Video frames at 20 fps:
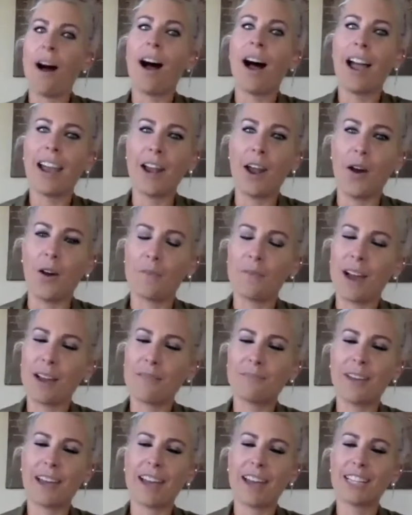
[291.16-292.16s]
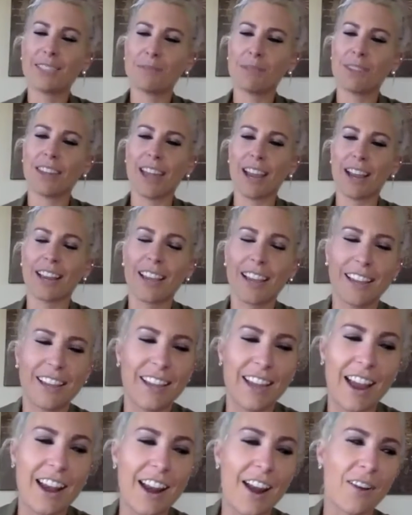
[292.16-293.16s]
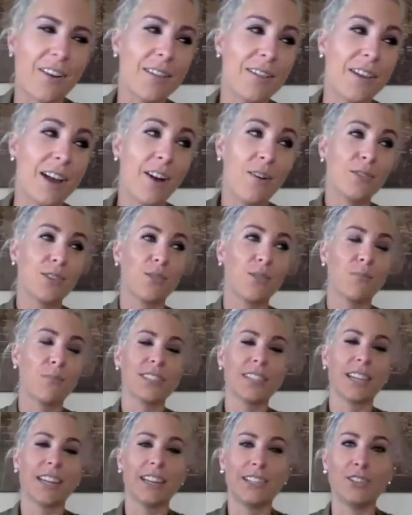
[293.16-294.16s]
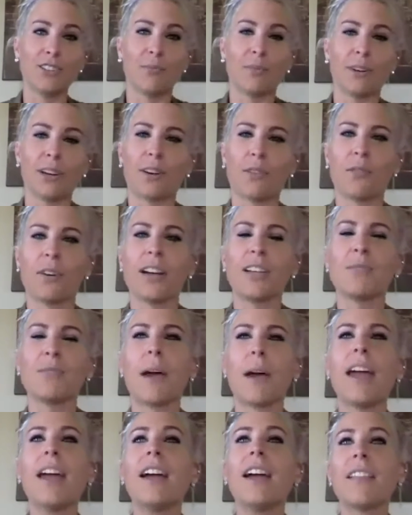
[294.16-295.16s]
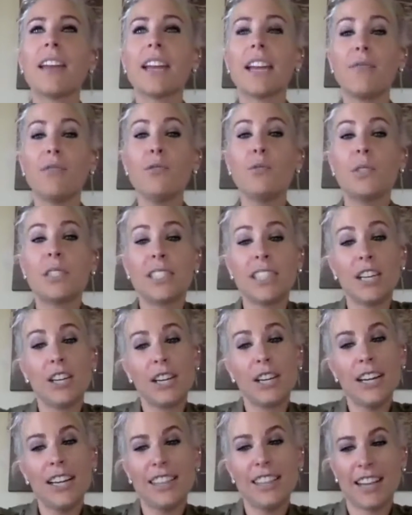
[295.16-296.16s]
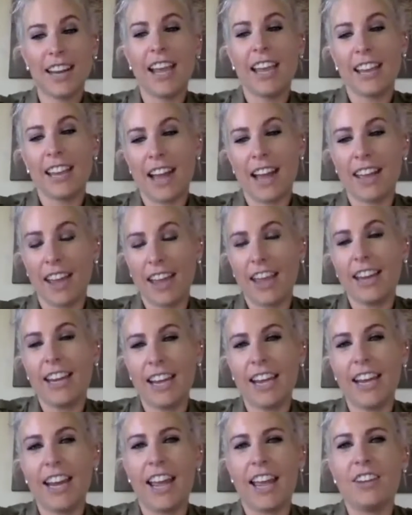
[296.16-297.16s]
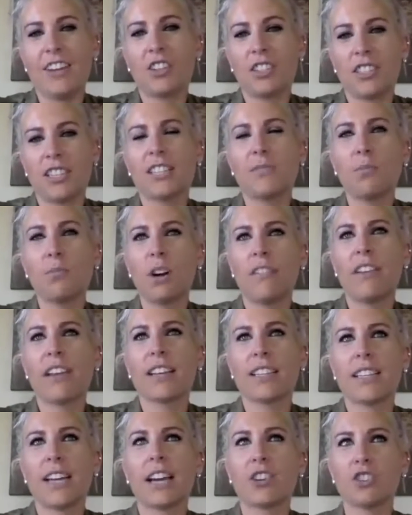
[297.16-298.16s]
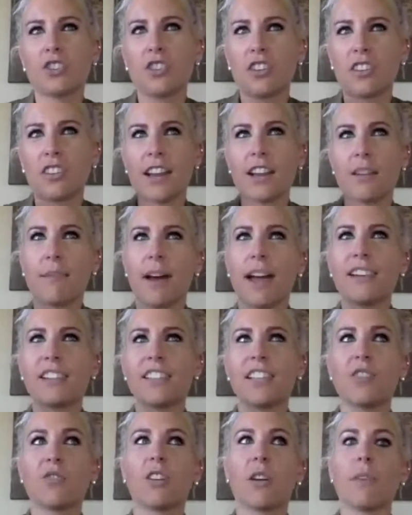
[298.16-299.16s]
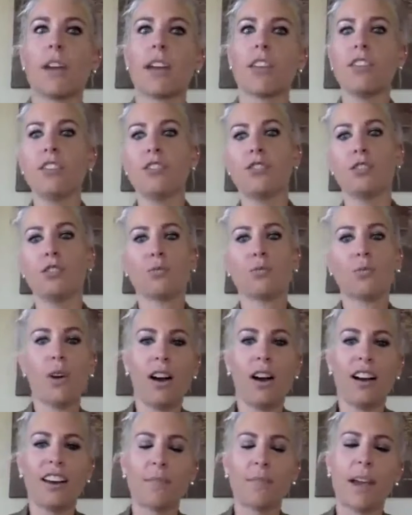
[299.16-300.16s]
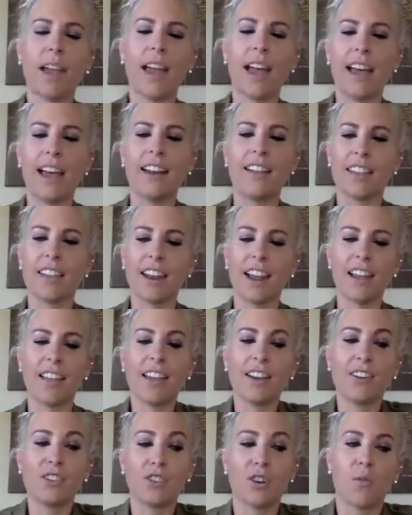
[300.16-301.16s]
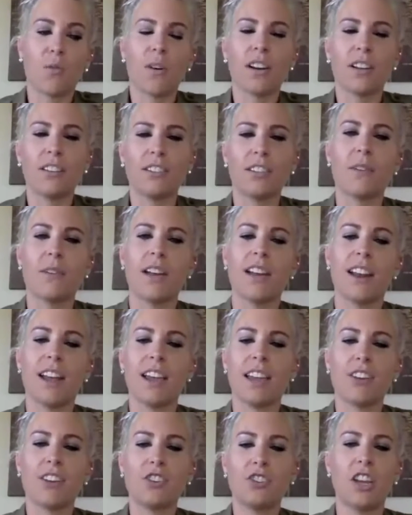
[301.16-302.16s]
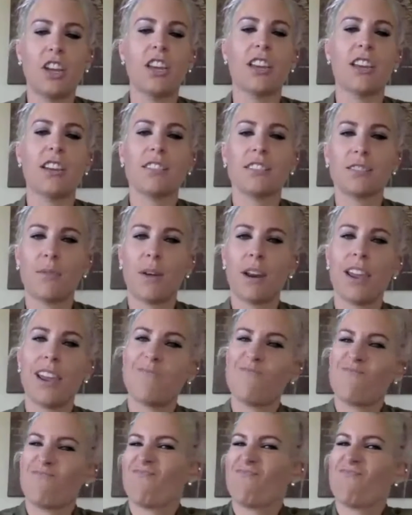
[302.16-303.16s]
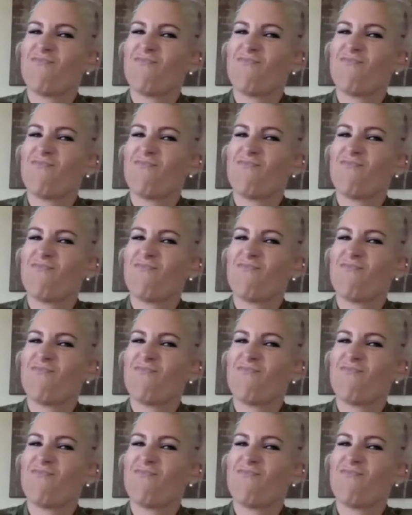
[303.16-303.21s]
My husband, like, I know that was almost like a deal breaker for us. But like, if you sear it, then I can eat it. It's more of like a texture and like a mind thing where I'm like, this is raw in my head, and then I like don't want to do it, and I get shaky and sweaty.